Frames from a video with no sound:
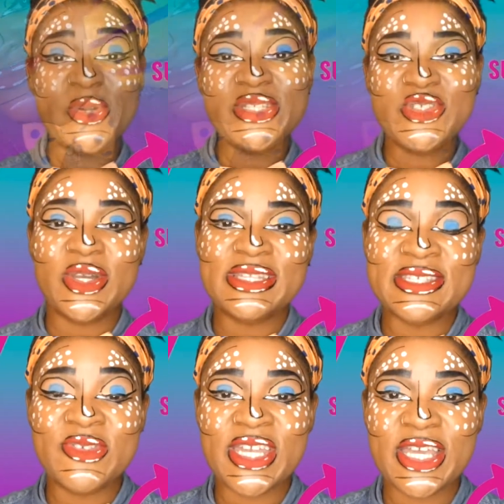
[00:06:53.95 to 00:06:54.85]
enjoyed this
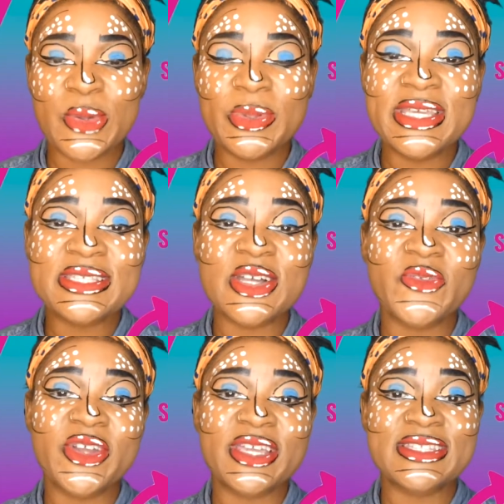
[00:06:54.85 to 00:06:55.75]
video, please don't
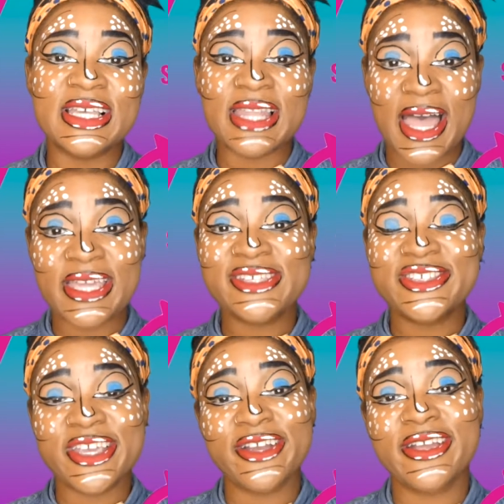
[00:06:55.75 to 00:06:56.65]
forget to like,
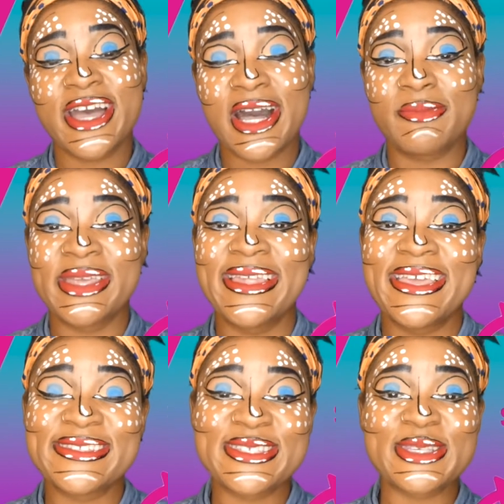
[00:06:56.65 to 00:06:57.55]
share, comment, and
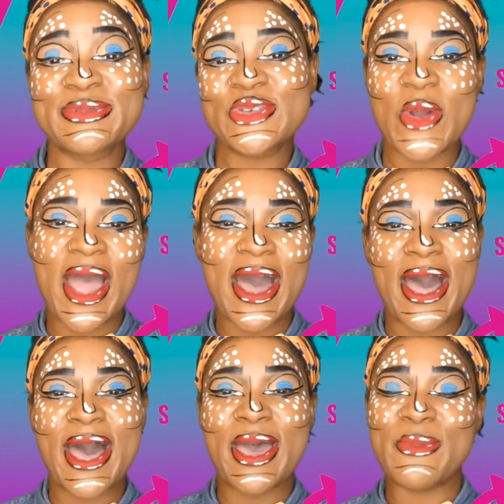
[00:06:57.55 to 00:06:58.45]

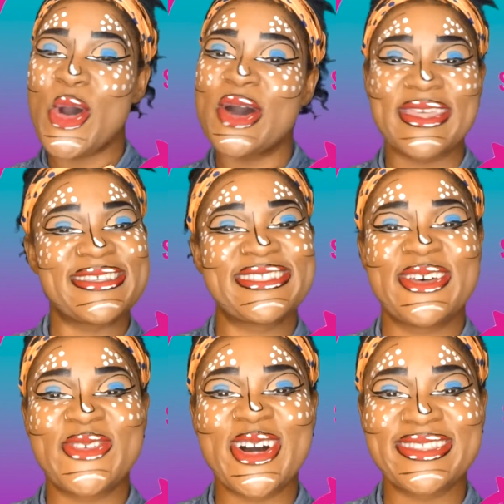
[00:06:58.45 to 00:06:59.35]
subscribe. All that stuff,
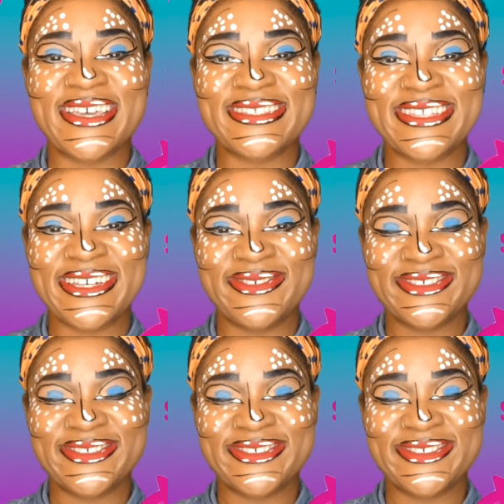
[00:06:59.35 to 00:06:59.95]
all that stuff.